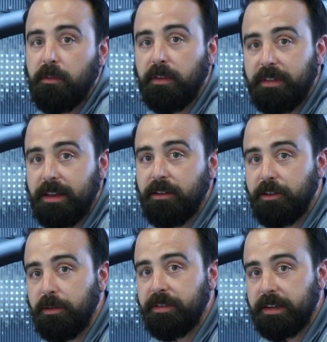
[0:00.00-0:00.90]
For the N
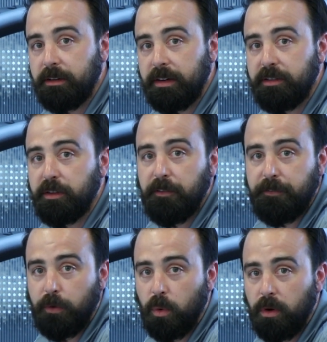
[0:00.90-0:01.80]
Q Series
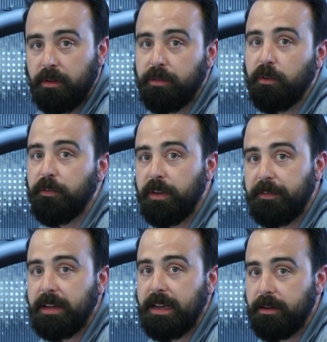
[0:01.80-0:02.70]
four through
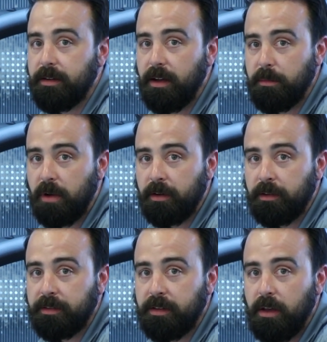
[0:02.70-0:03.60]
fifteen ton
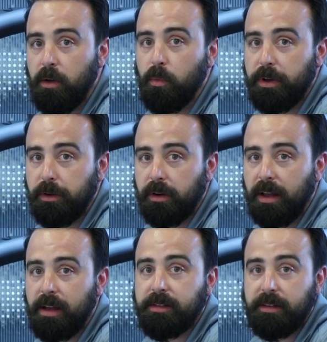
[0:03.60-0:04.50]
models, we
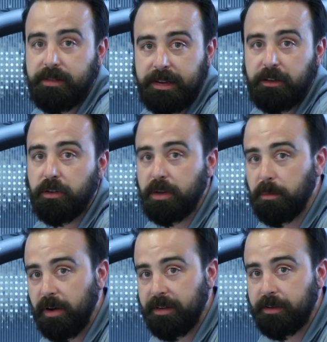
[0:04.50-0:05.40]
utilize a single
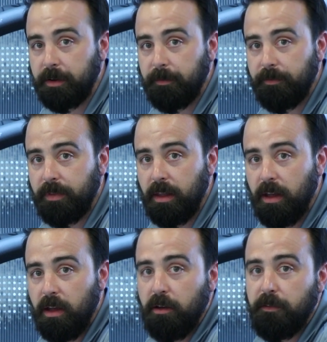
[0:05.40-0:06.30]
compressor.
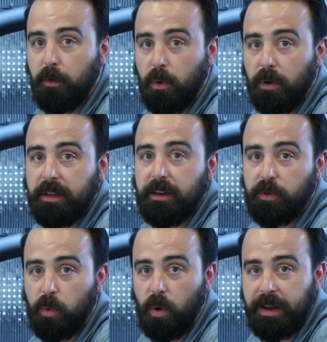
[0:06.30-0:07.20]
For the
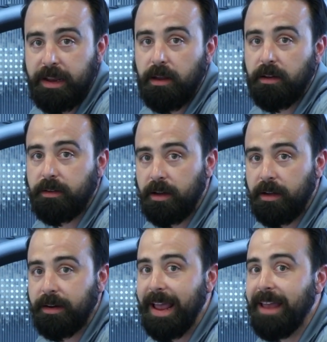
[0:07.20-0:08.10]
twenty
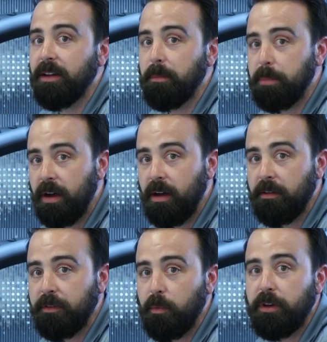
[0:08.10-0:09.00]
ton and
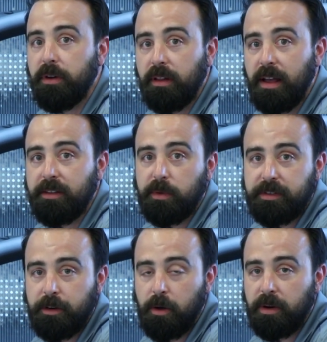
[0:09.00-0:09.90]
above, we utilize
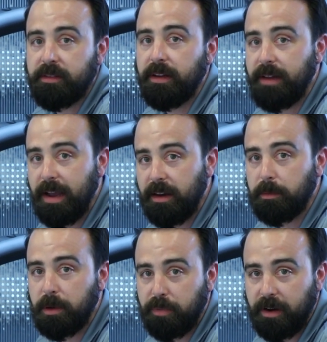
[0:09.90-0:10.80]
what's known as a
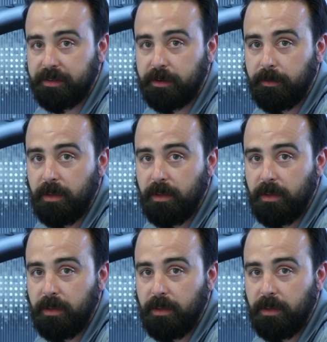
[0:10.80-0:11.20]
tandem compressor.